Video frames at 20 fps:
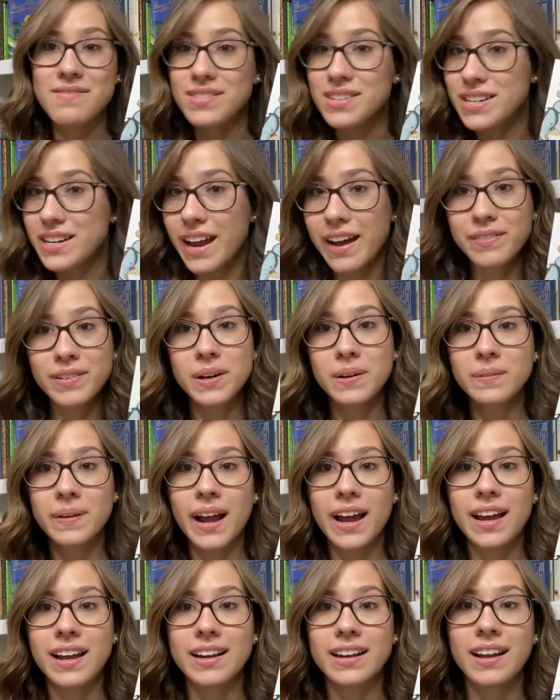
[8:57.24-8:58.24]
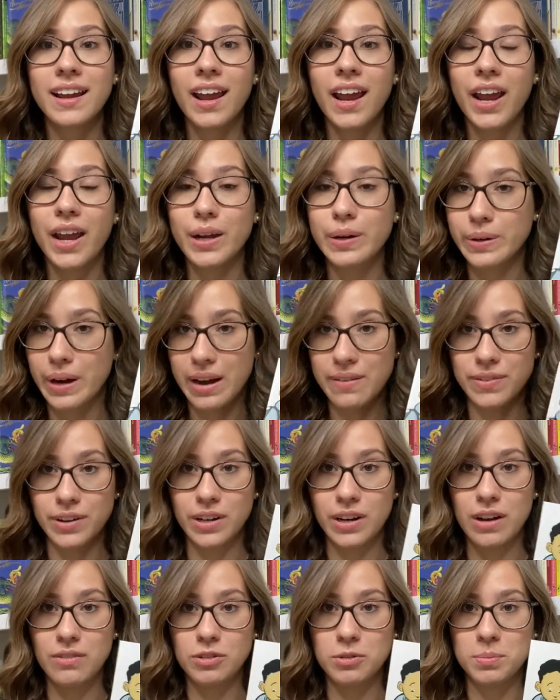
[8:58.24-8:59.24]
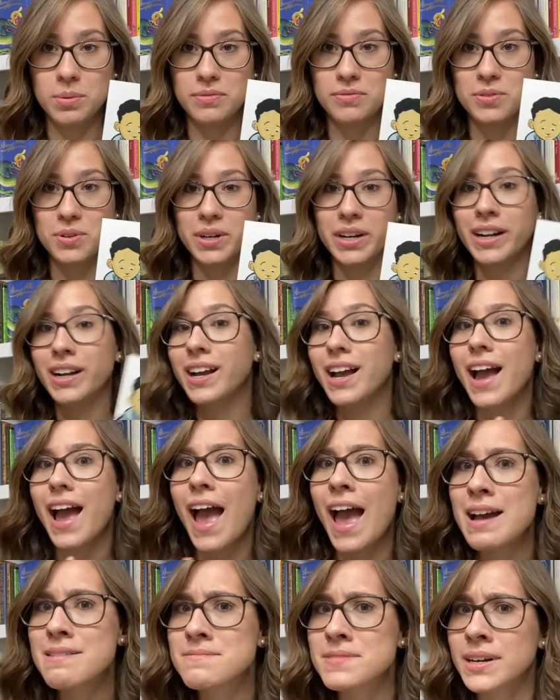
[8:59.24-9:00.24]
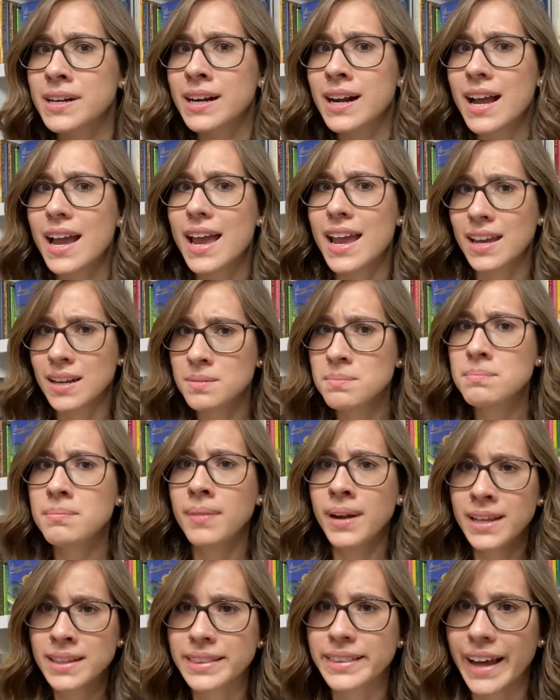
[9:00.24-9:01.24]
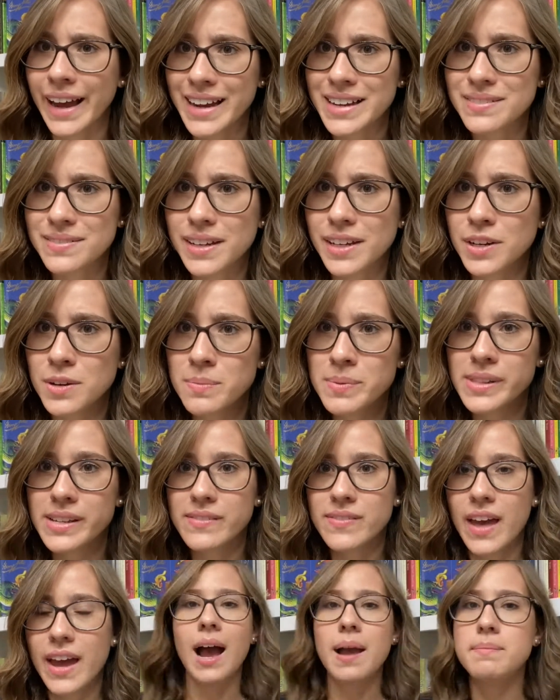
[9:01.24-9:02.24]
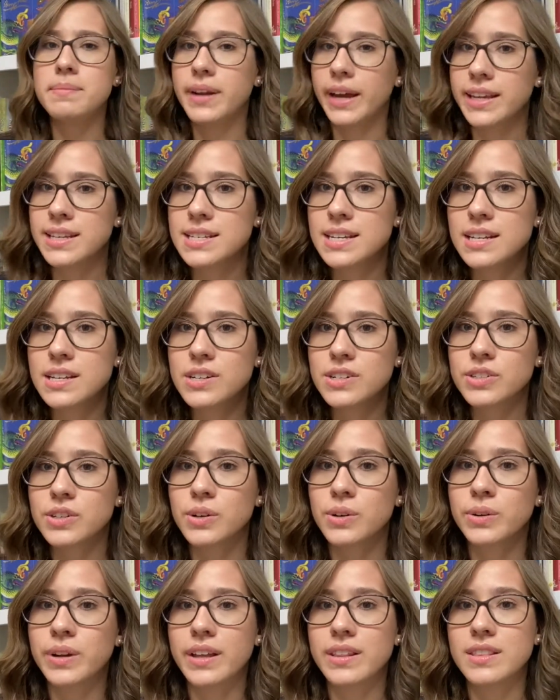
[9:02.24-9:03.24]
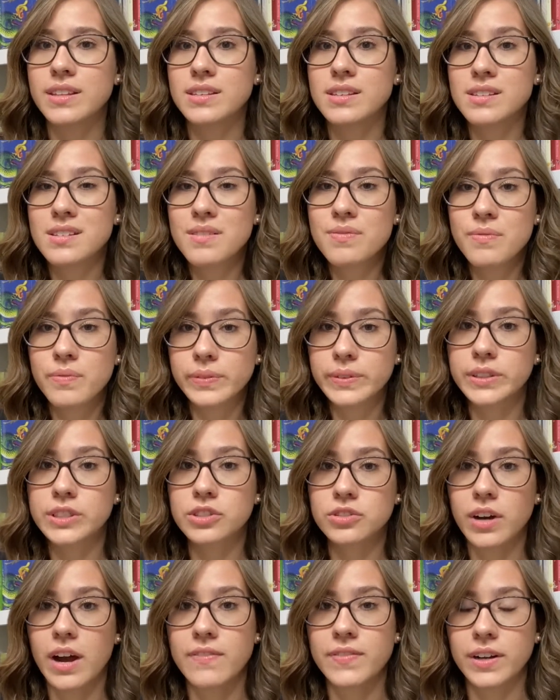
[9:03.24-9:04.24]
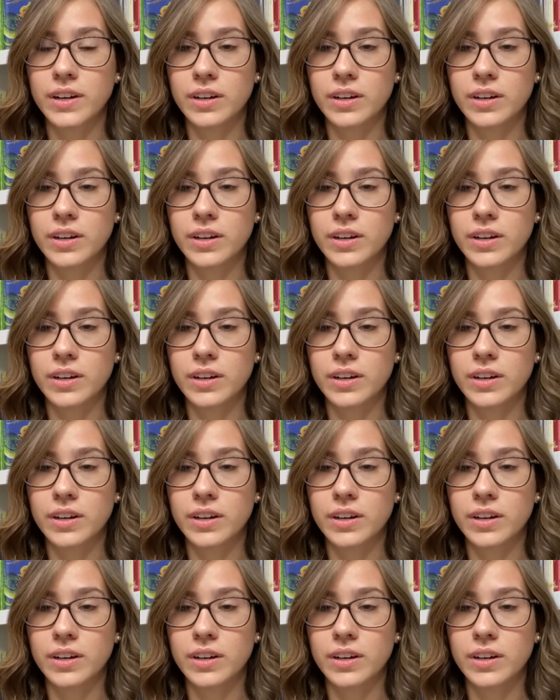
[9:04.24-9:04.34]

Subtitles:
never read a graphic novel before, ever. In my life. Can you believe that? I'm 19 years old and this is the first graphic